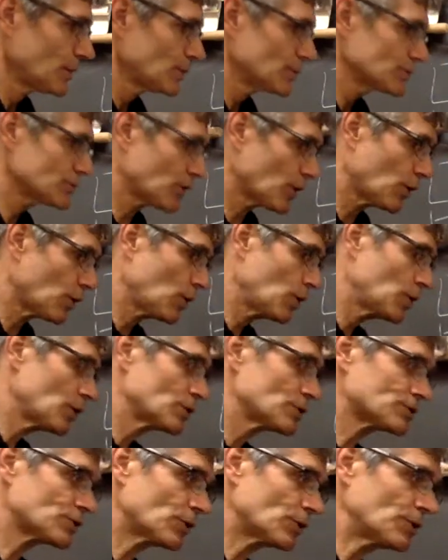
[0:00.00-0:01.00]
So
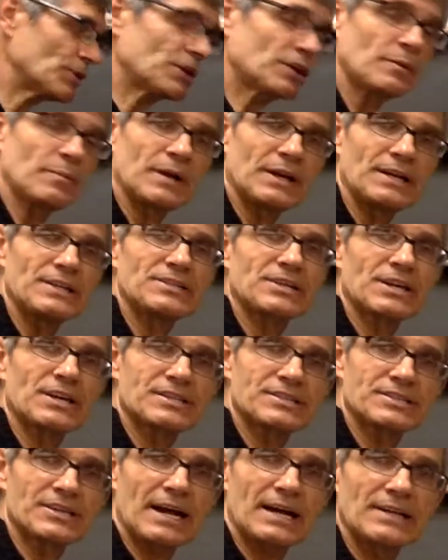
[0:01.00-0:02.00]
certain committees get
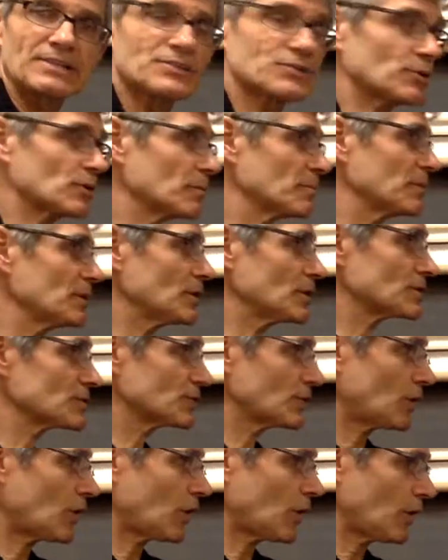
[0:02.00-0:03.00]
assigned certain
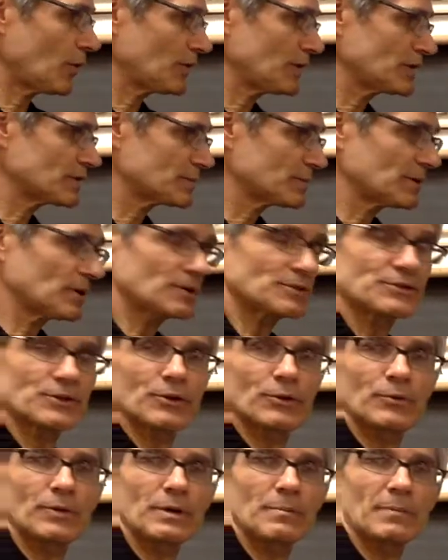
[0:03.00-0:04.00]
bills. All these bills that
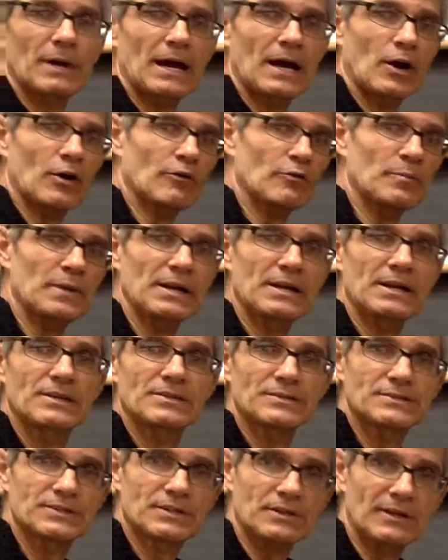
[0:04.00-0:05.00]
are written by however many
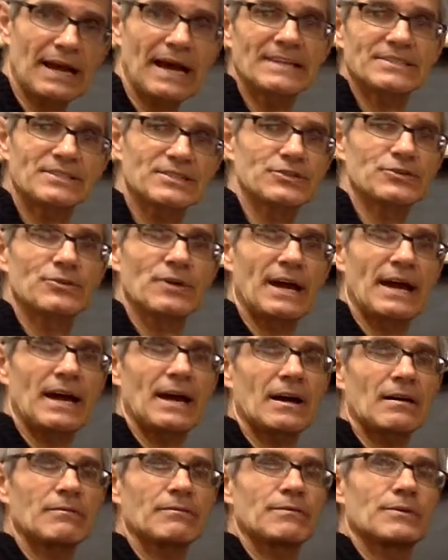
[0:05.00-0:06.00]
classes you
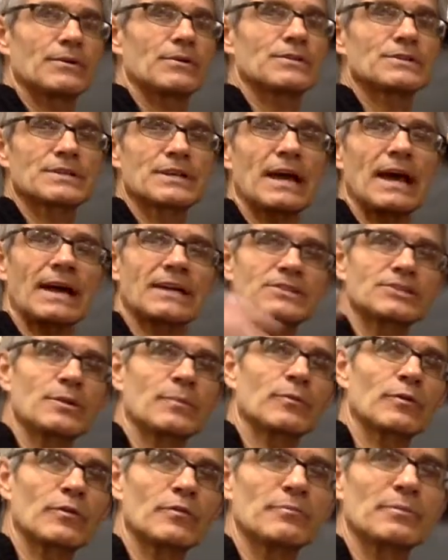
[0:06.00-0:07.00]
have, there's X
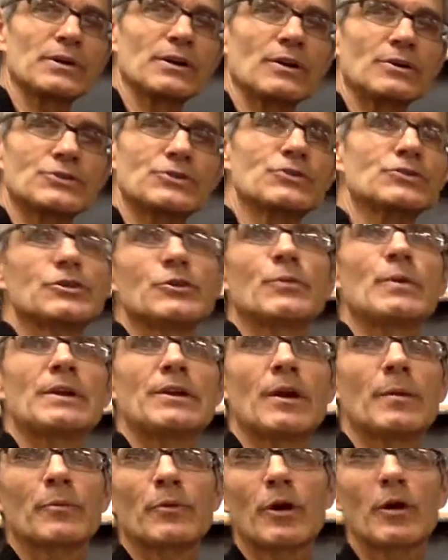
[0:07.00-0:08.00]
number of bills. Usually we
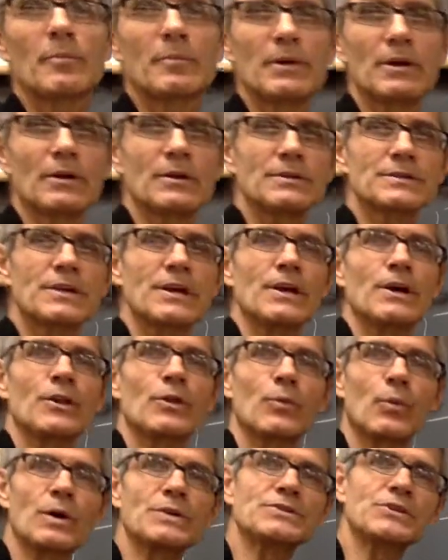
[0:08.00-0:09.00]
number our bills.
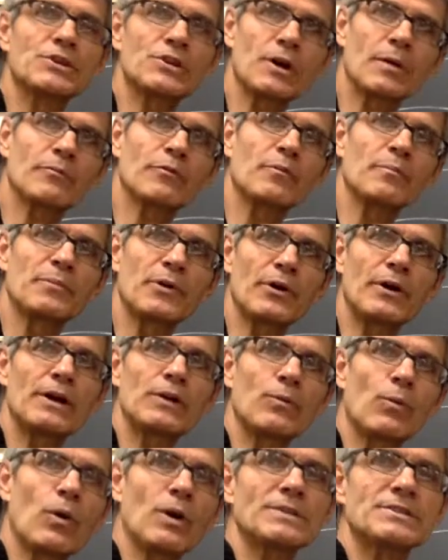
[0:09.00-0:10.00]
The ones that come from period
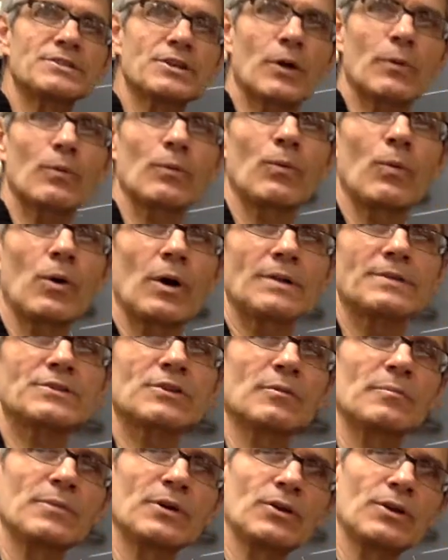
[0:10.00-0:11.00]
1 start with 1.
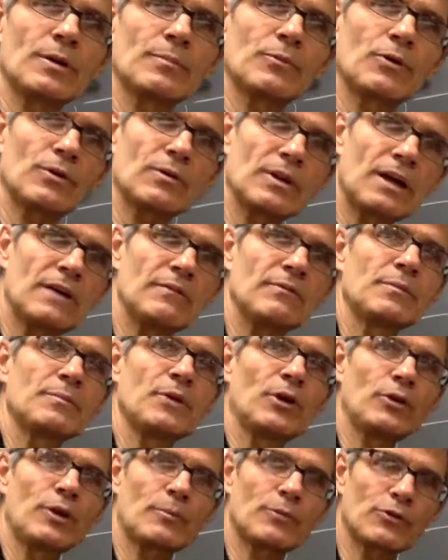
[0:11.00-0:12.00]
So bill number 11,
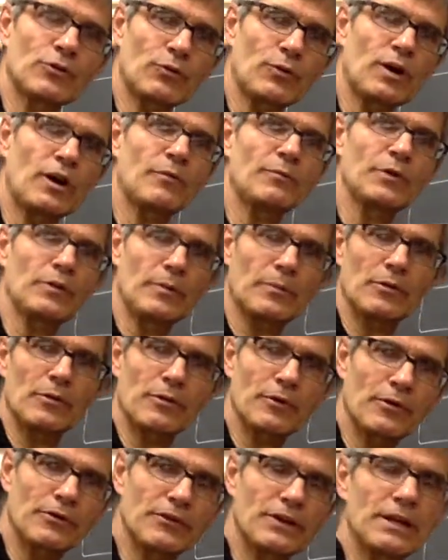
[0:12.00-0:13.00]
bill number 12, bill number
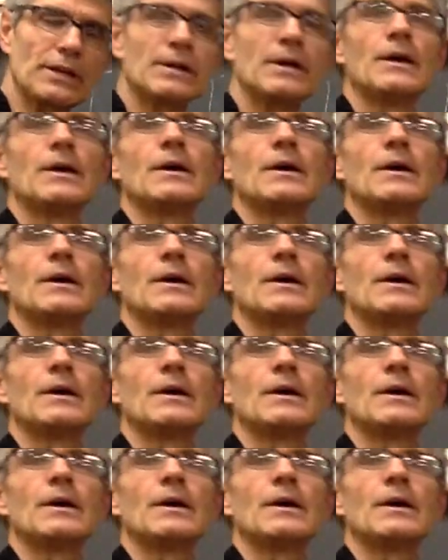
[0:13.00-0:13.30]
13.